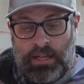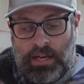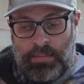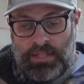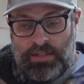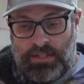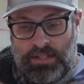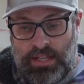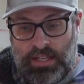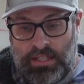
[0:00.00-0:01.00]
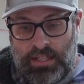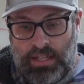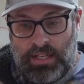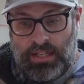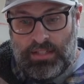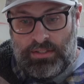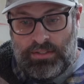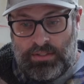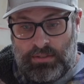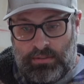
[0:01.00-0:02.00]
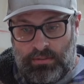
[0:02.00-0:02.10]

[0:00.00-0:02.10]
I mean, this thing is